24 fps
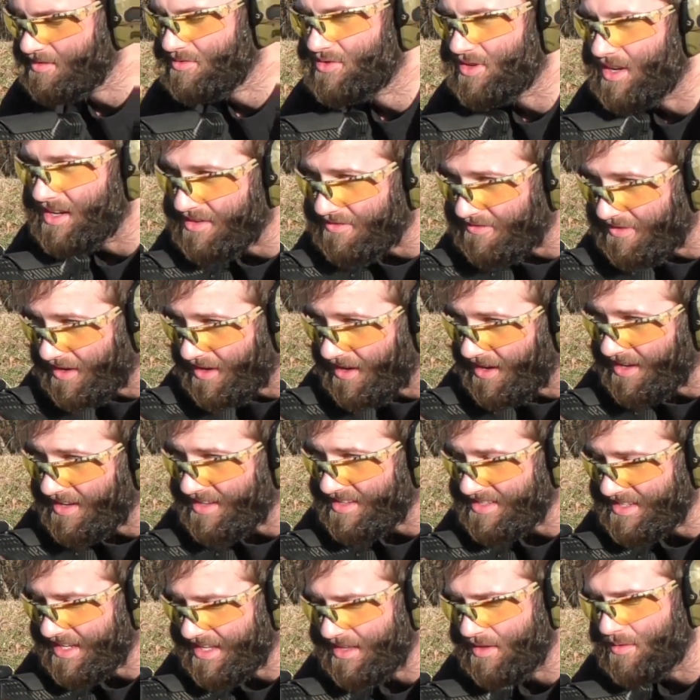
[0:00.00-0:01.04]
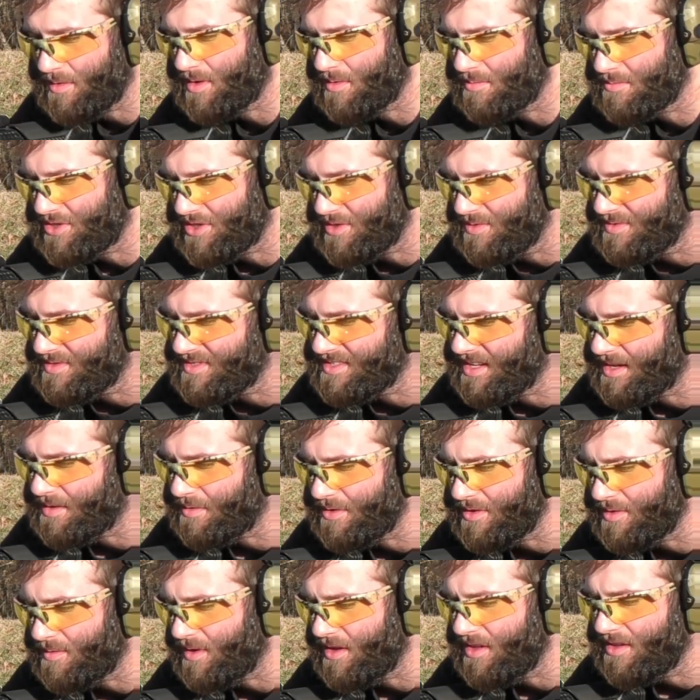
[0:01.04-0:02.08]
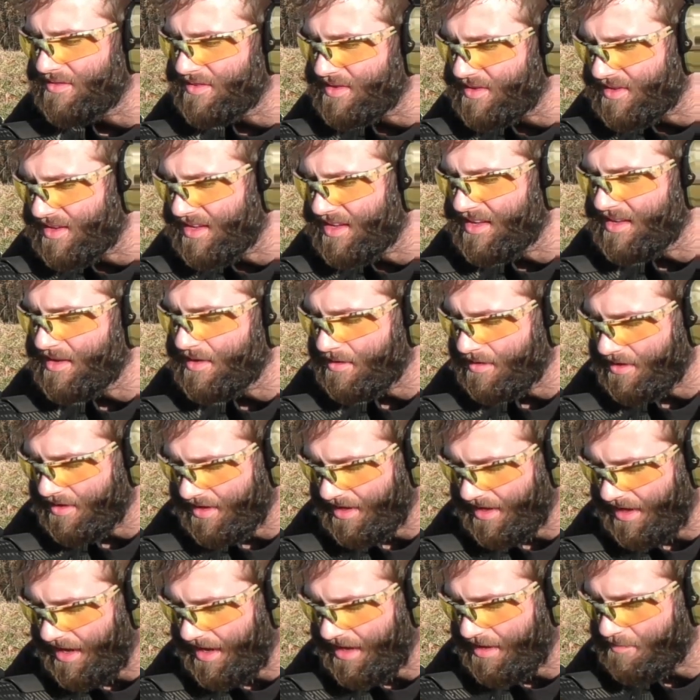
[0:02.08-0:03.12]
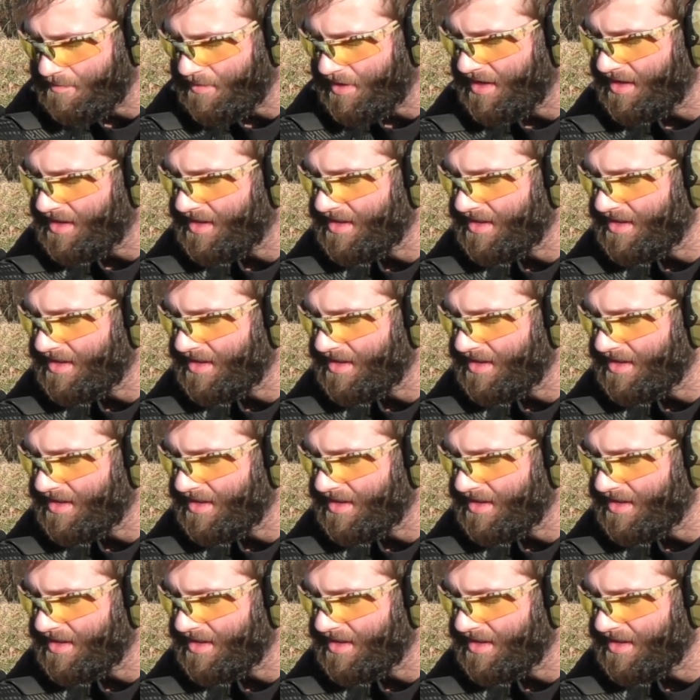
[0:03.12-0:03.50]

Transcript: Trying to figure out exactly what I'm shooting is not really relevant. I'm